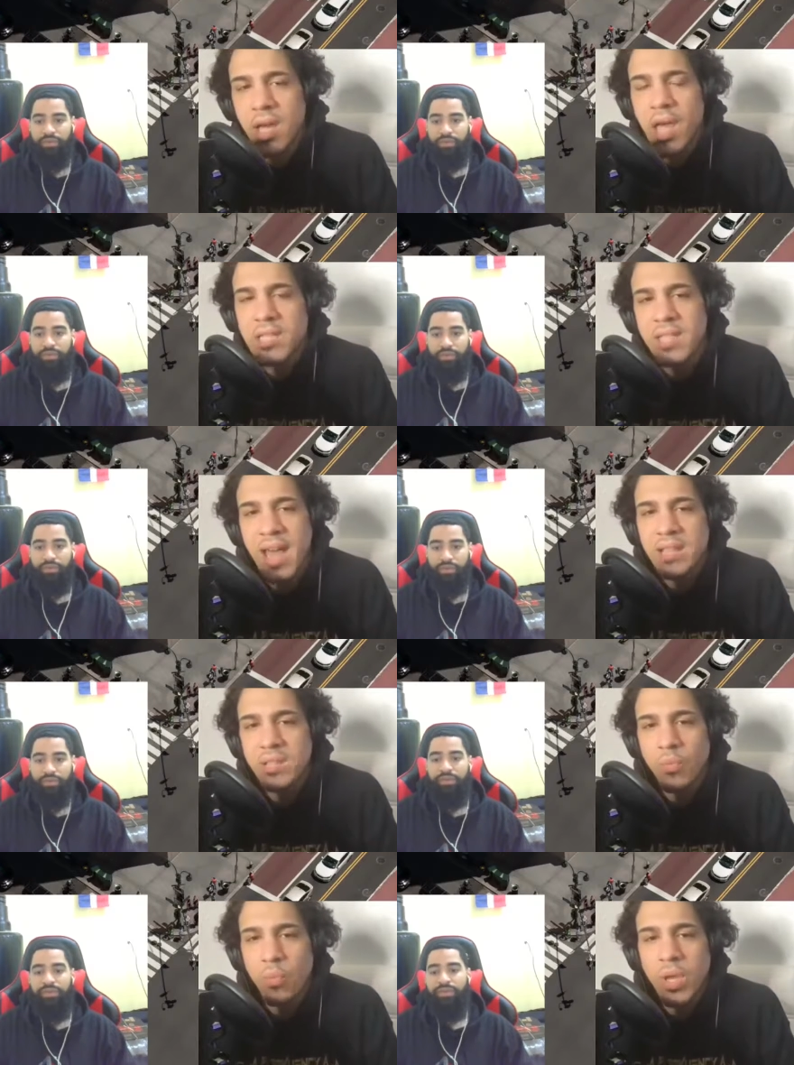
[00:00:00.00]
Speaker 1: It's
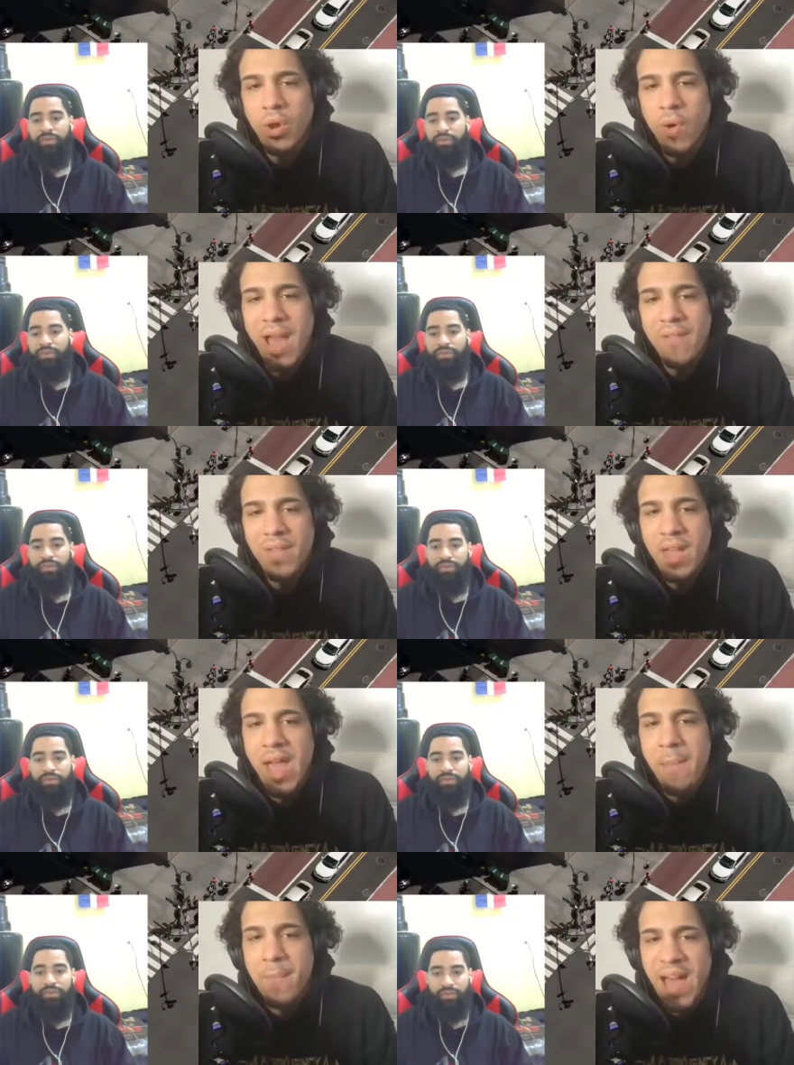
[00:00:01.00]
not. We don't have.
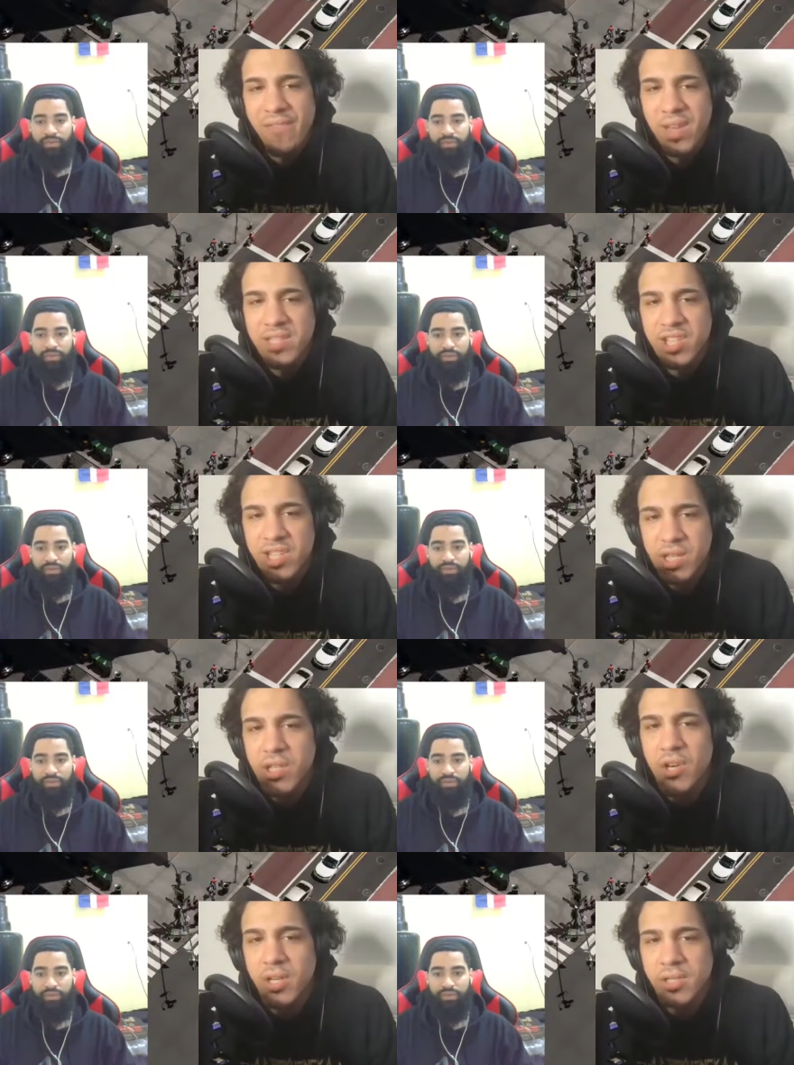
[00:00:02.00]
And Math is a
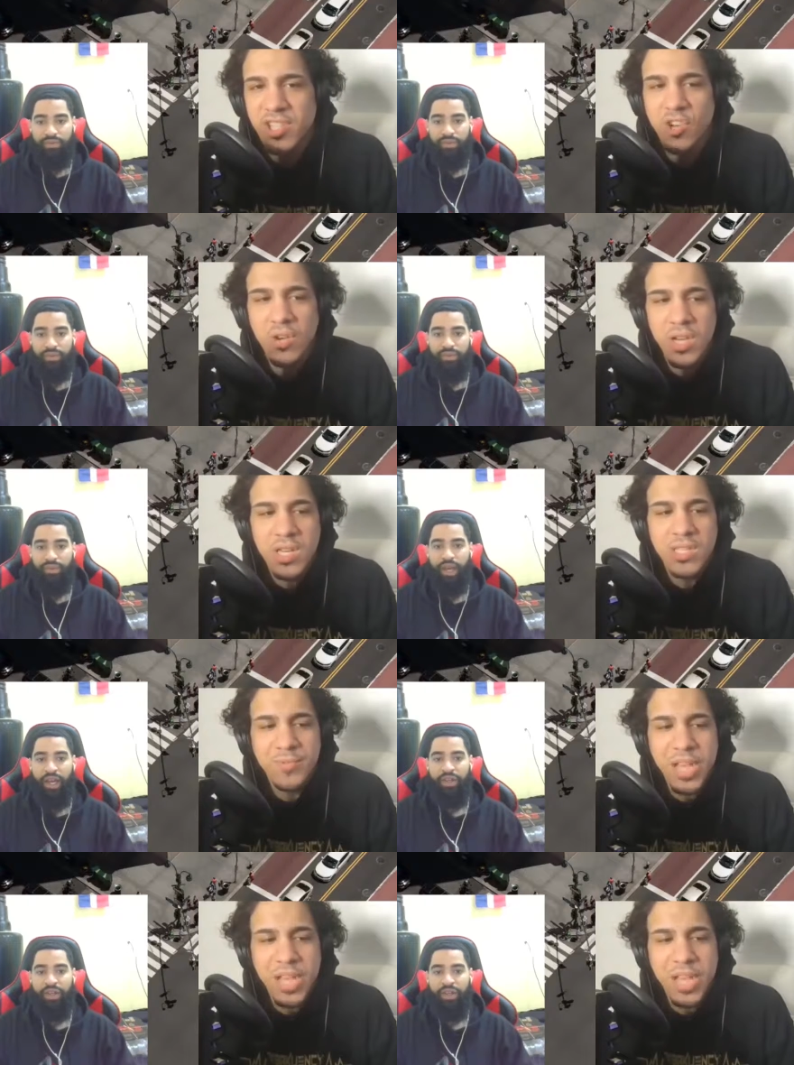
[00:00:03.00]
shit talker. So I